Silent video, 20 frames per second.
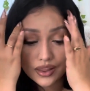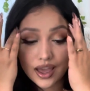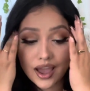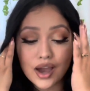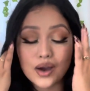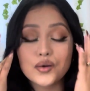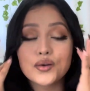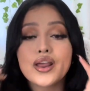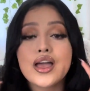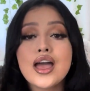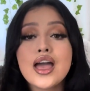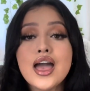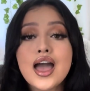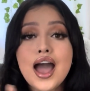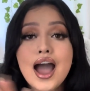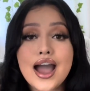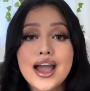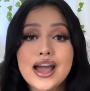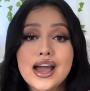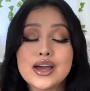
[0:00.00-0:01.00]
out.
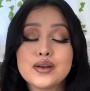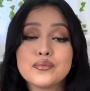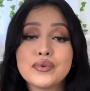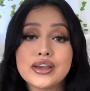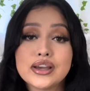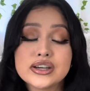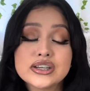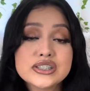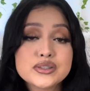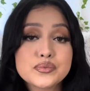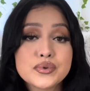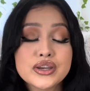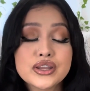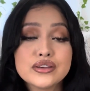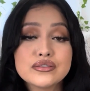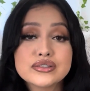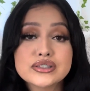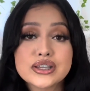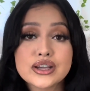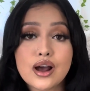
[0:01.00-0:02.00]
I had my husband
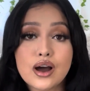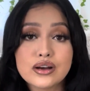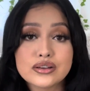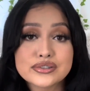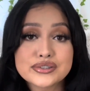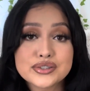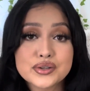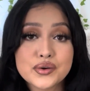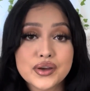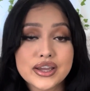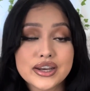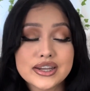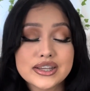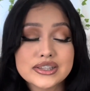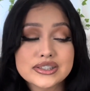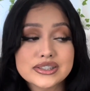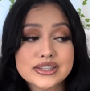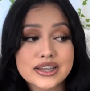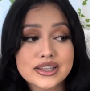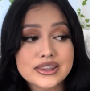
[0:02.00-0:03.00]
use it also and he
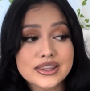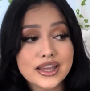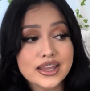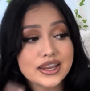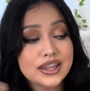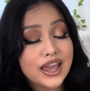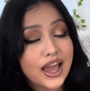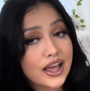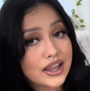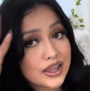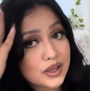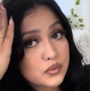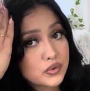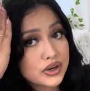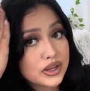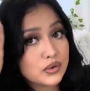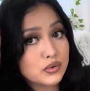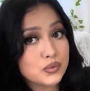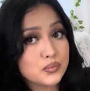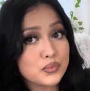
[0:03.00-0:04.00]
said that yeah, like when
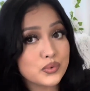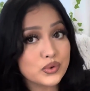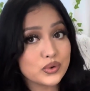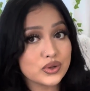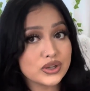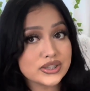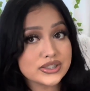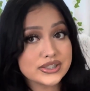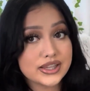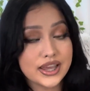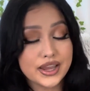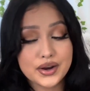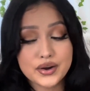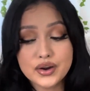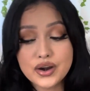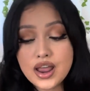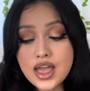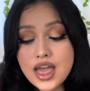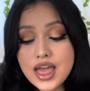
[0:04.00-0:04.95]
he will pull his hair,